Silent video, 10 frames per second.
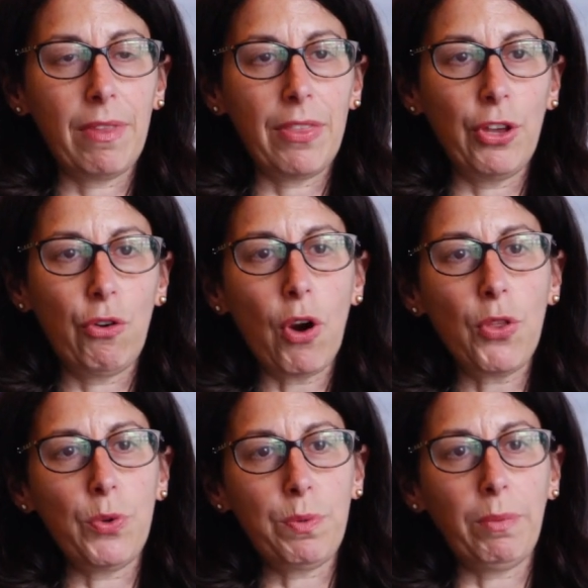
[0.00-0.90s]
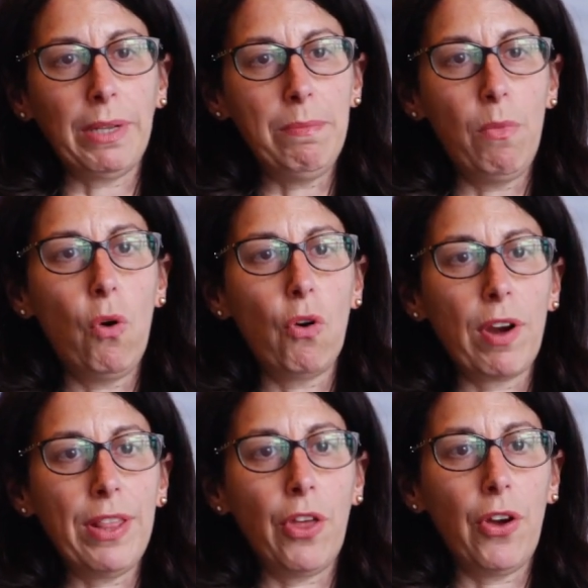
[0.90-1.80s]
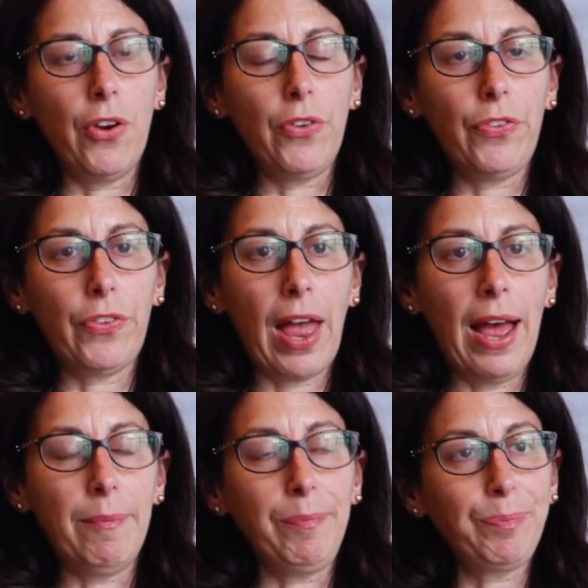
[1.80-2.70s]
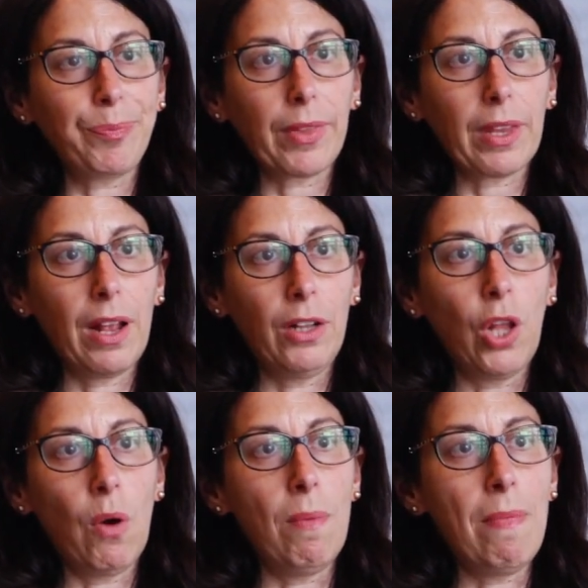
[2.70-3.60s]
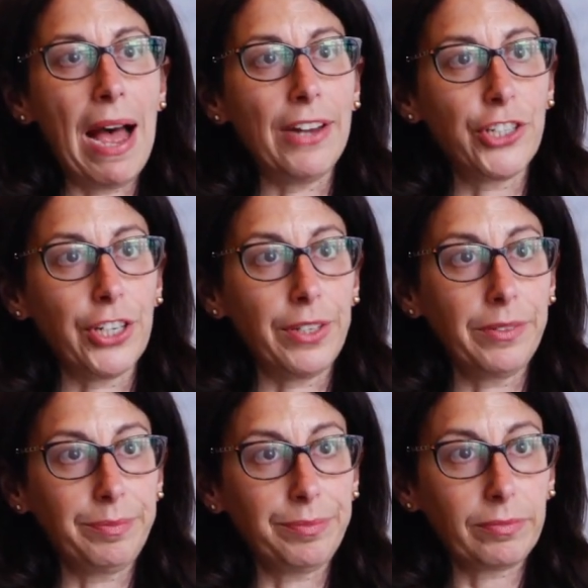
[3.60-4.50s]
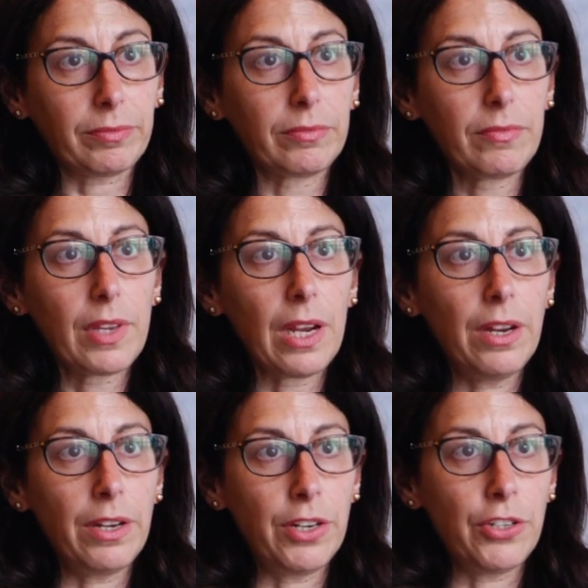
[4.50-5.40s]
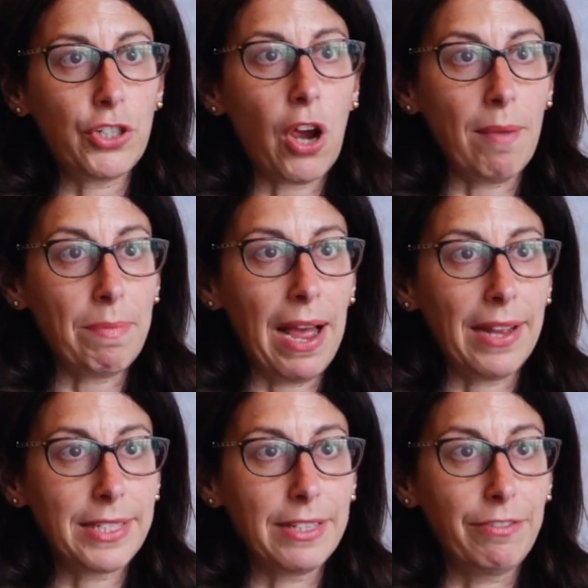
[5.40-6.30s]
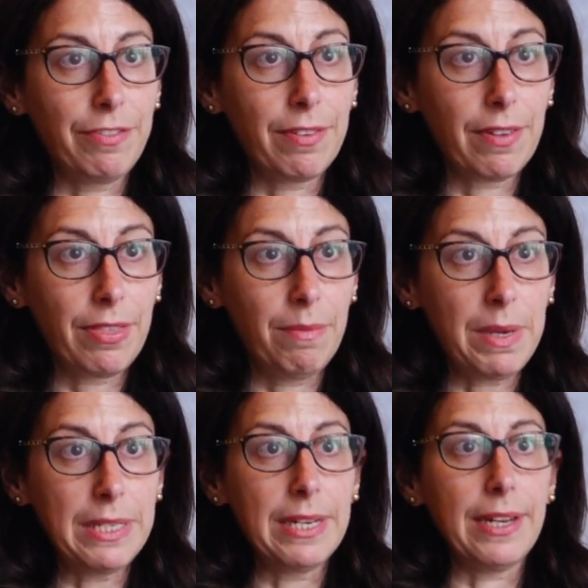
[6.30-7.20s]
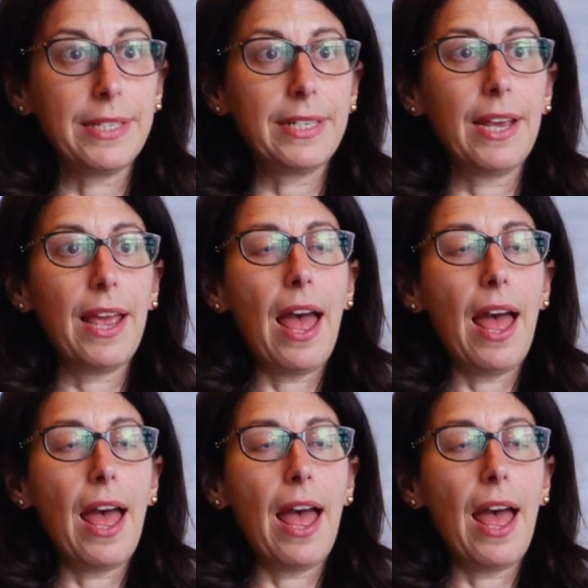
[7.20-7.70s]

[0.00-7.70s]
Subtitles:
The growth was probably more in those lower margin type parts of the business.